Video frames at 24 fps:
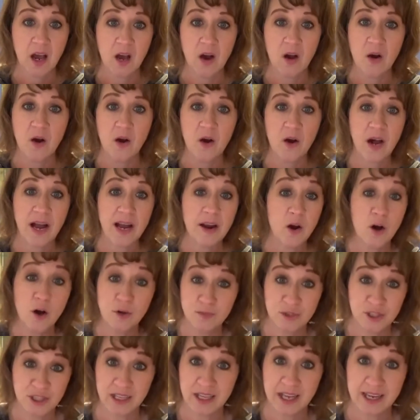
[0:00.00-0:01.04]
Oh, I hope
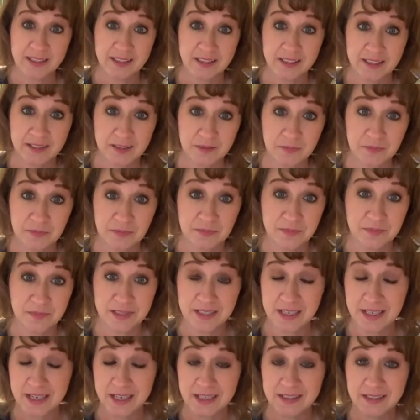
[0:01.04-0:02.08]
she likes this,
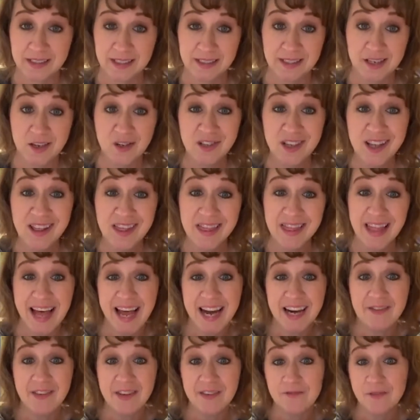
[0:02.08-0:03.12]
Denise, because there's a
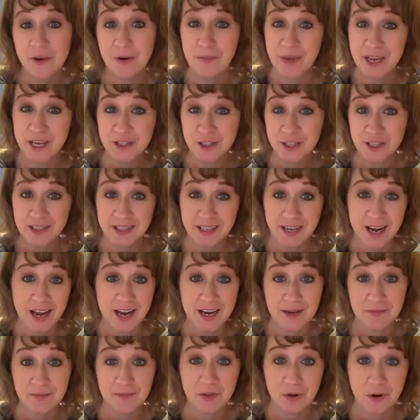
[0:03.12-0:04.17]
lot of information that I
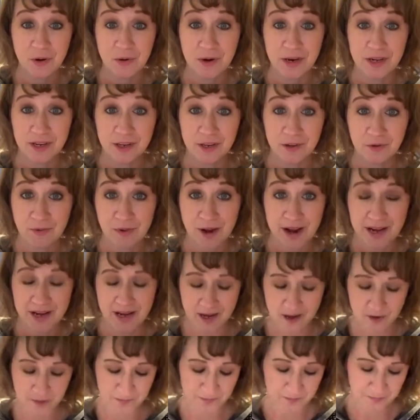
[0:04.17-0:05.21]
am throwing at you right
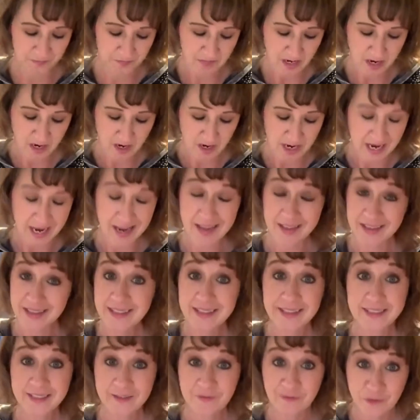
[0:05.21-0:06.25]
now. And
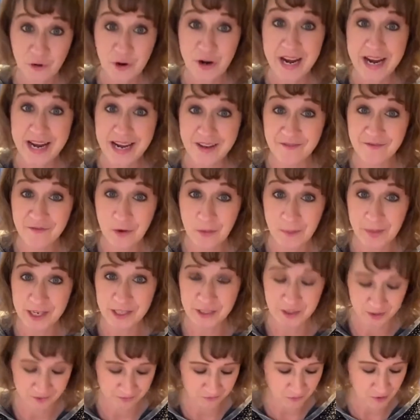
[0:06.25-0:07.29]
this is free
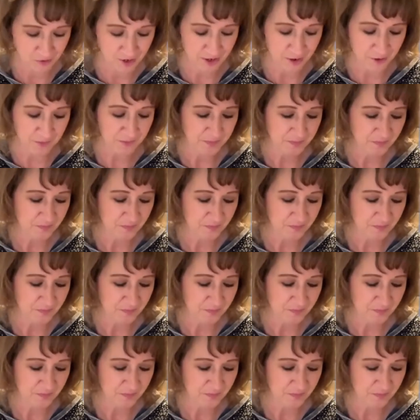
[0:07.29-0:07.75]
information for you.